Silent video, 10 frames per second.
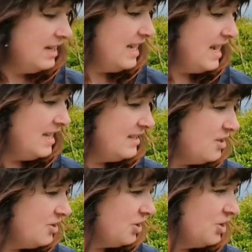is
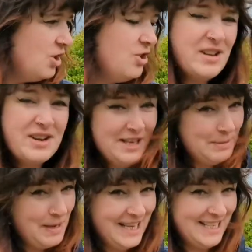just use a nice big